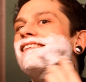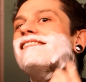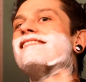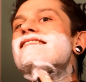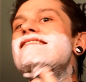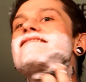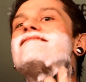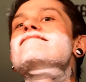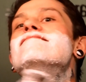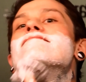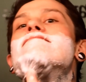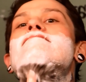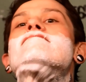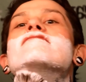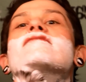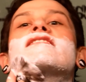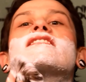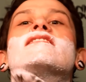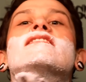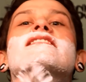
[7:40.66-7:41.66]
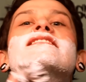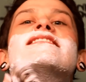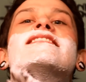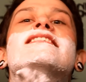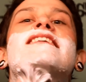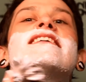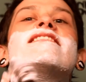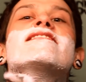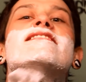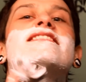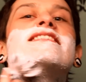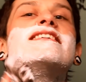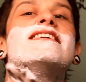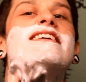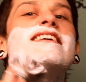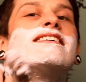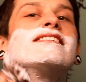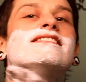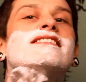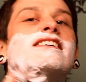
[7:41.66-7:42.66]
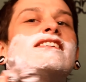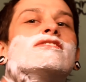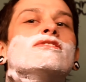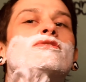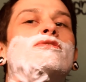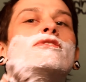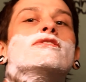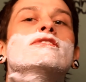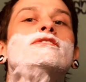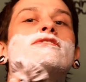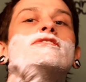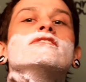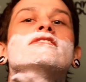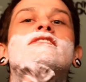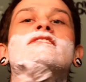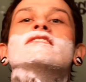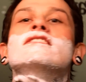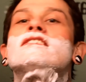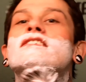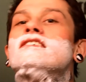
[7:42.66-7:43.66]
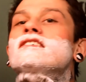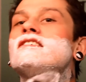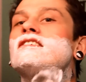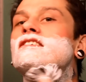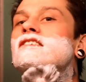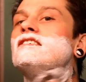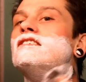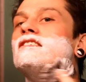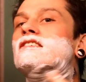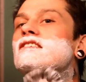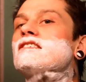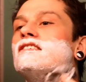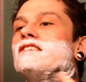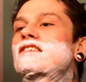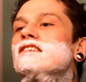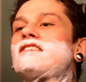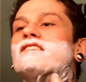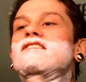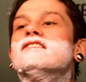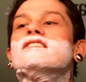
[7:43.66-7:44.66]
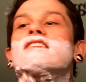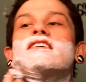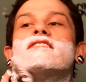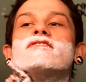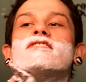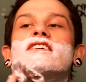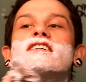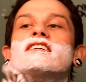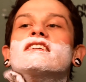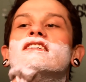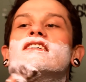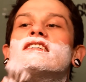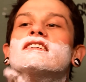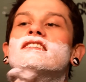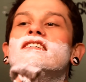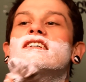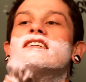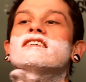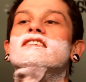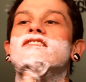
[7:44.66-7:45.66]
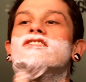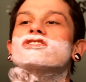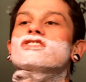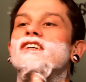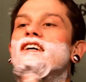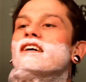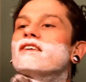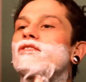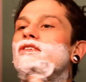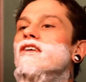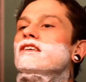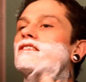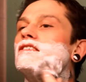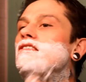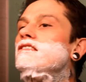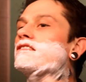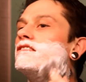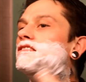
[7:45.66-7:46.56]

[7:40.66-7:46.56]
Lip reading: And you're cleaning out any excess oils and stuff that you didn't get in the shower.